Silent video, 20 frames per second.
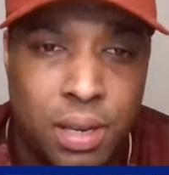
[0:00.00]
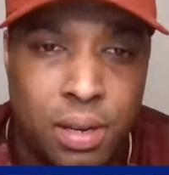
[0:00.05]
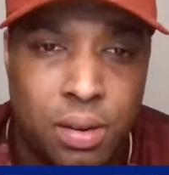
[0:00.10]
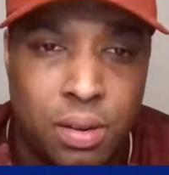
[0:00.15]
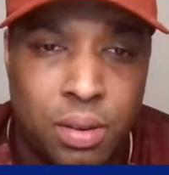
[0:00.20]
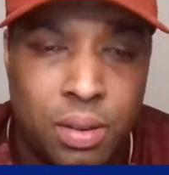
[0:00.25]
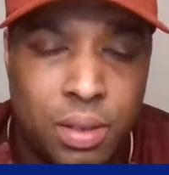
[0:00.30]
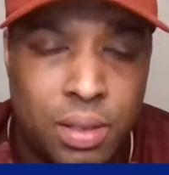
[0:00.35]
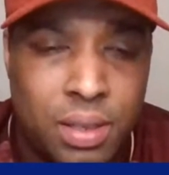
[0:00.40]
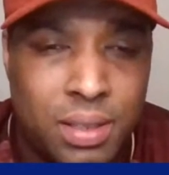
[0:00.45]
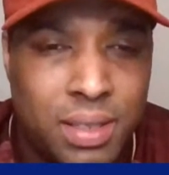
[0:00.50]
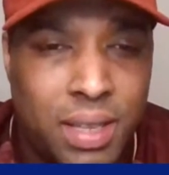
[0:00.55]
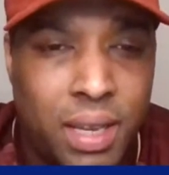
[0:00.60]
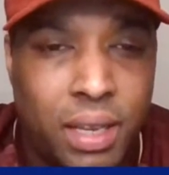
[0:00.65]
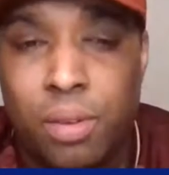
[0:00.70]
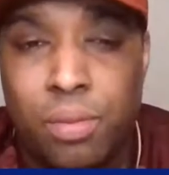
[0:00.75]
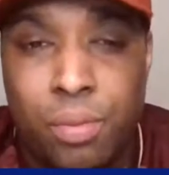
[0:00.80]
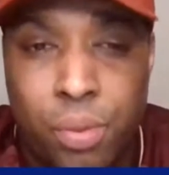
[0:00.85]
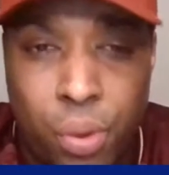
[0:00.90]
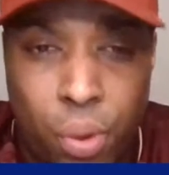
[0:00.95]
That should
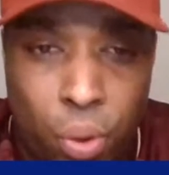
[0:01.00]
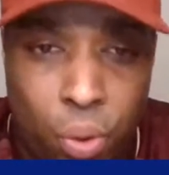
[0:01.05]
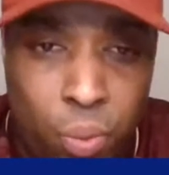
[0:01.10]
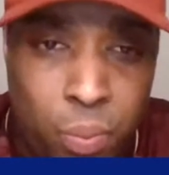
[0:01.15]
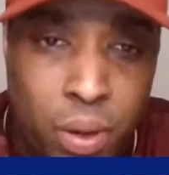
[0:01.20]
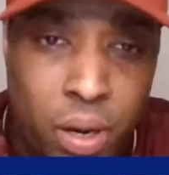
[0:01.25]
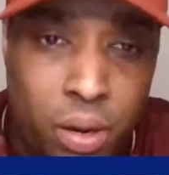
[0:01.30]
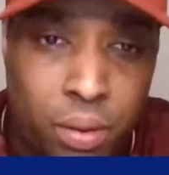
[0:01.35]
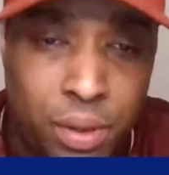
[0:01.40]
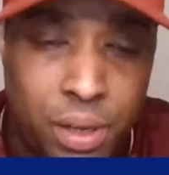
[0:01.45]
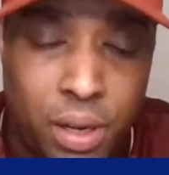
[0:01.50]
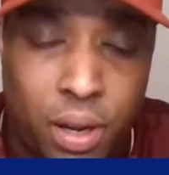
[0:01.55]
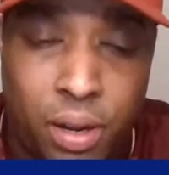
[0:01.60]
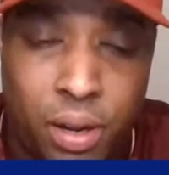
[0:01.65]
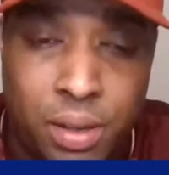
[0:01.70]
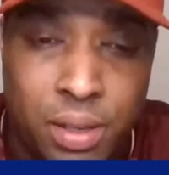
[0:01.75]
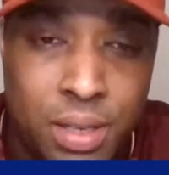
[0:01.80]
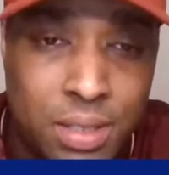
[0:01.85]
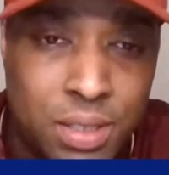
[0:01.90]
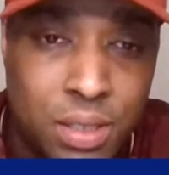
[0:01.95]
have no bearing
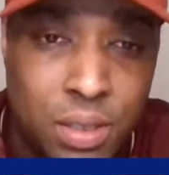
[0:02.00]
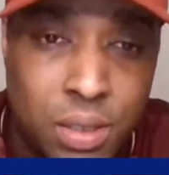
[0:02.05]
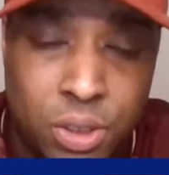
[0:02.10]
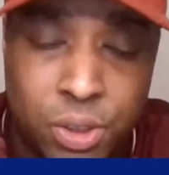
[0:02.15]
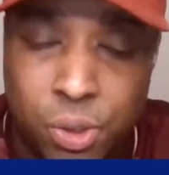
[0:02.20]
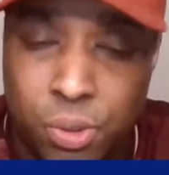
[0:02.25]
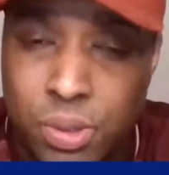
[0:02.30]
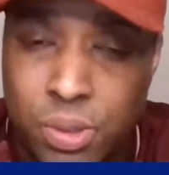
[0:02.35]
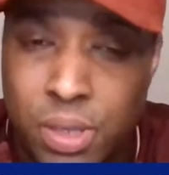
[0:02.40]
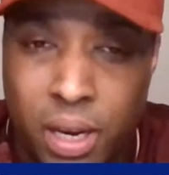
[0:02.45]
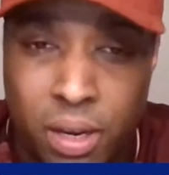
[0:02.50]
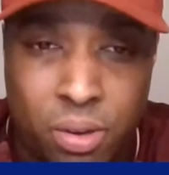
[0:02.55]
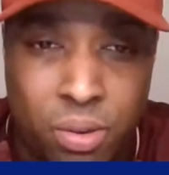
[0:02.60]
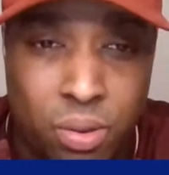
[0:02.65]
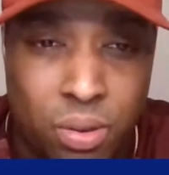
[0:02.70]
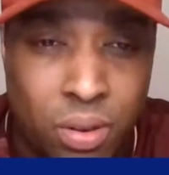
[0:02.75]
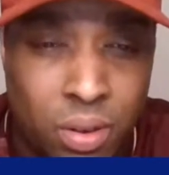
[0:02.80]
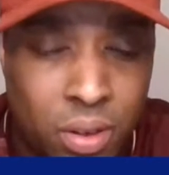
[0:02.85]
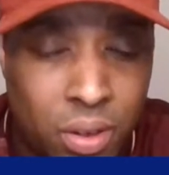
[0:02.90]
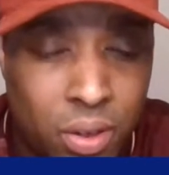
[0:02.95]
on his initial tackle,